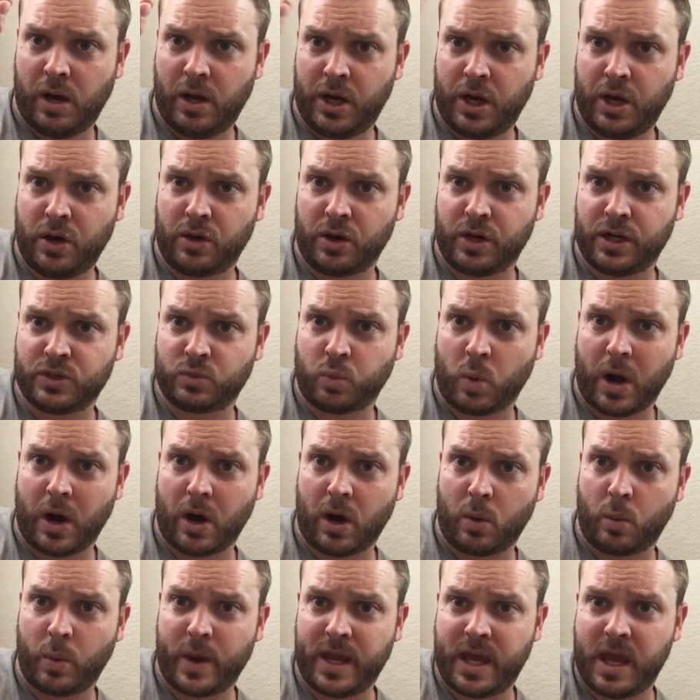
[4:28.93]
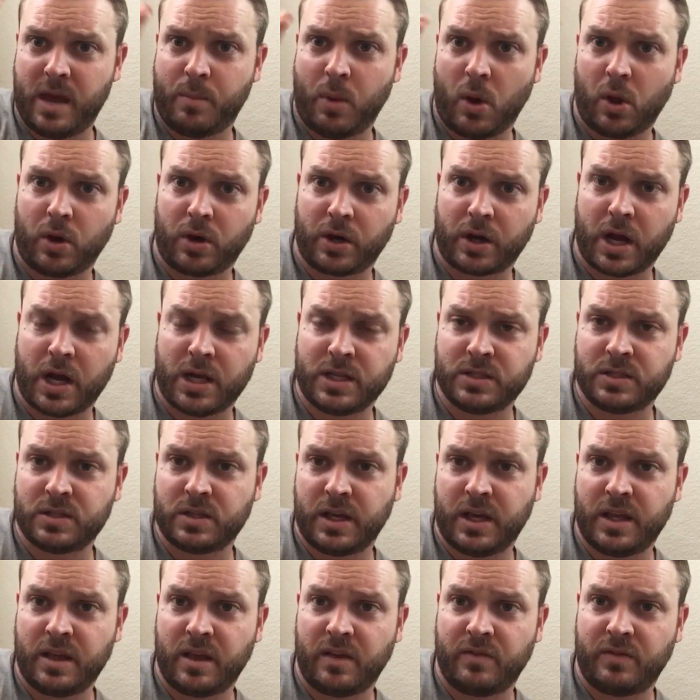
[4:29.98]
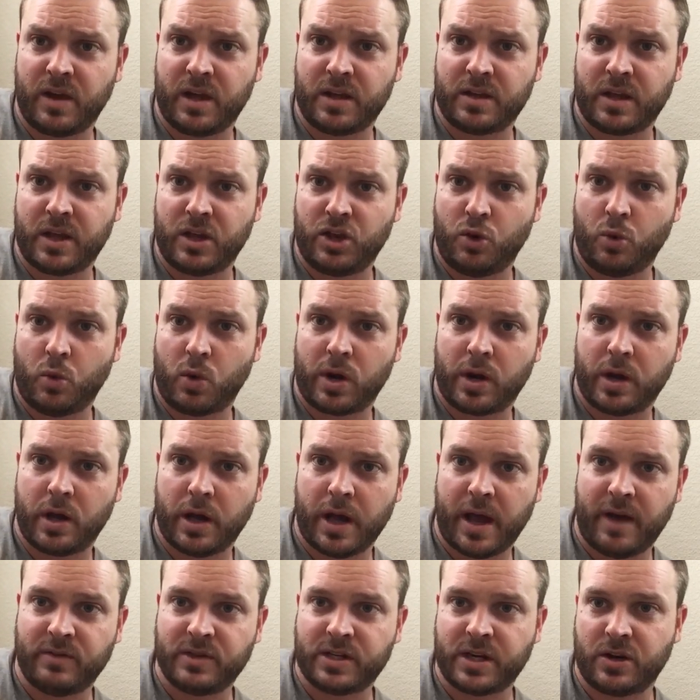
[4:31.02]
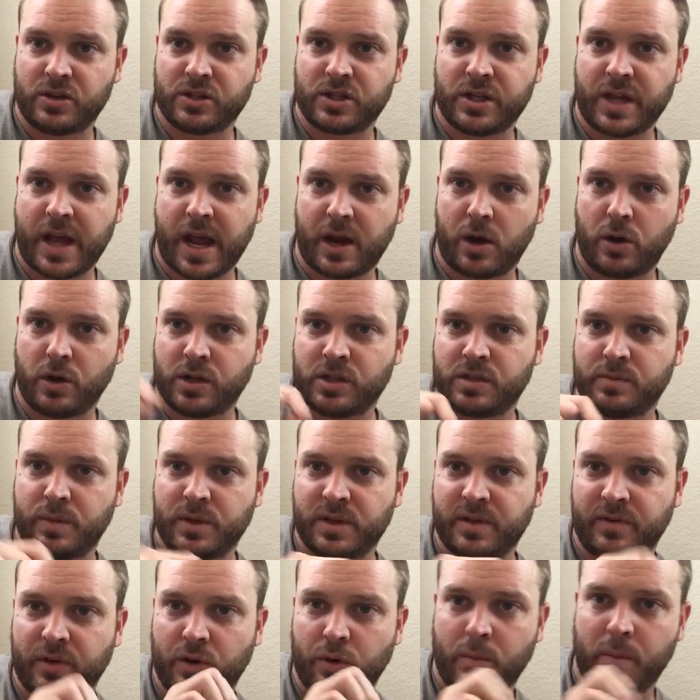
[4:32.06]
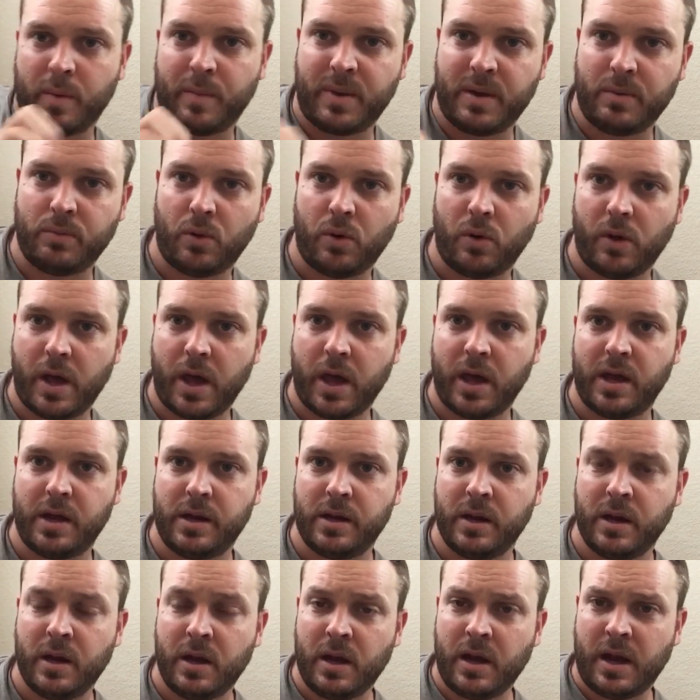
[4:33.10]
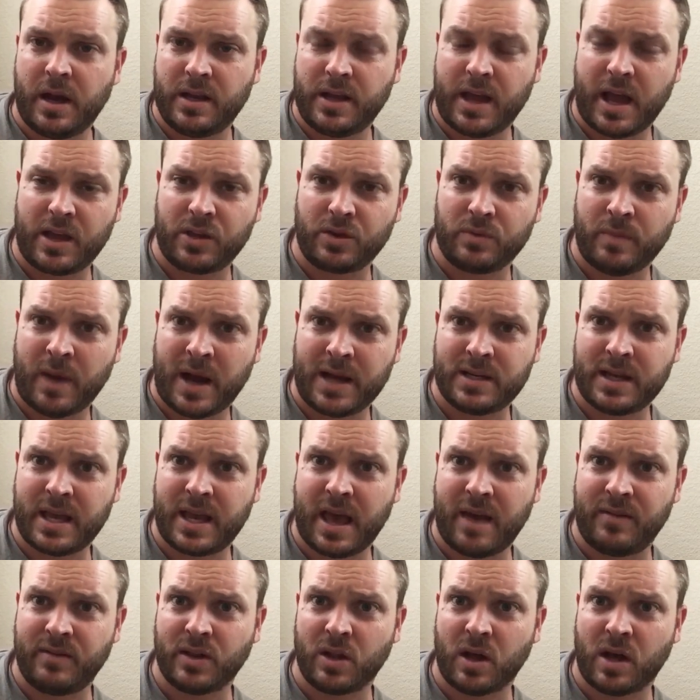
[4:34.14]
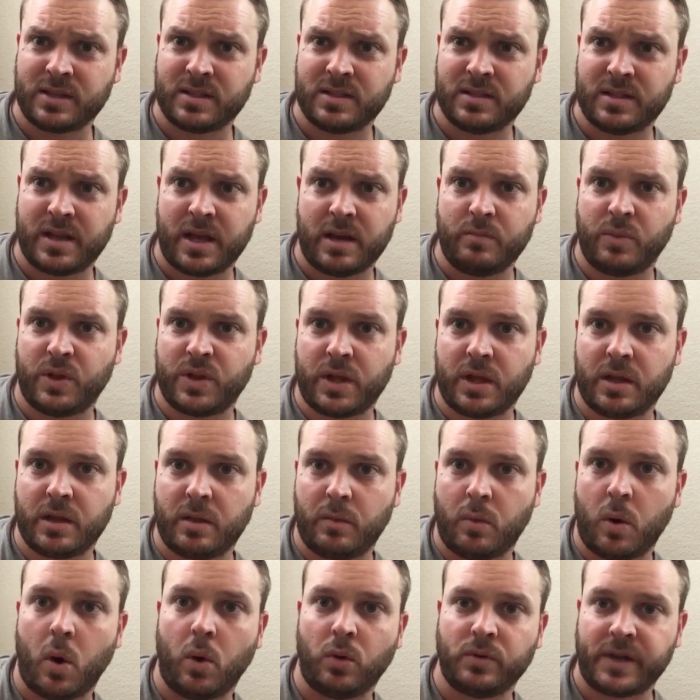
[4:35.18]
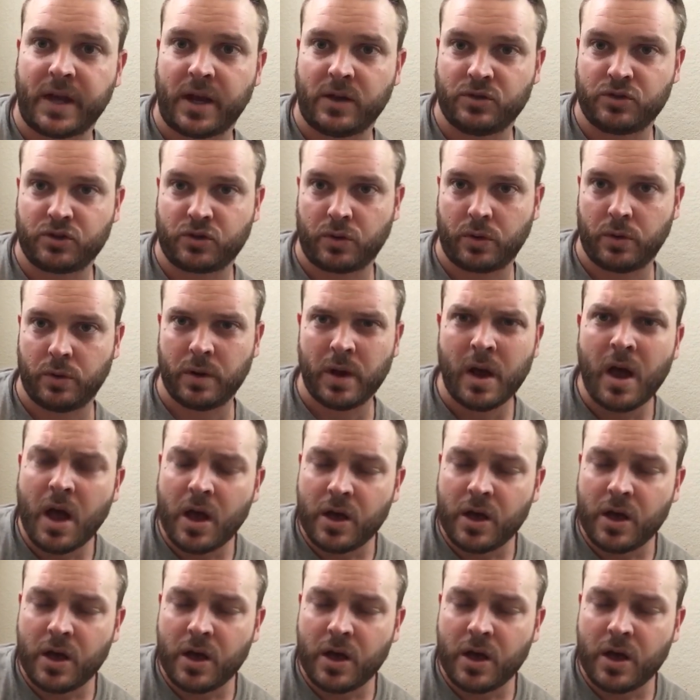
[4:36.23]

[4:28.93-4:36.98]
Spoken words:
here is where we keep all our guns in the event that you want to have a terrorist attack on a specific group of people. And yeah, you might take heavy losses then, but then the whole town's screwed.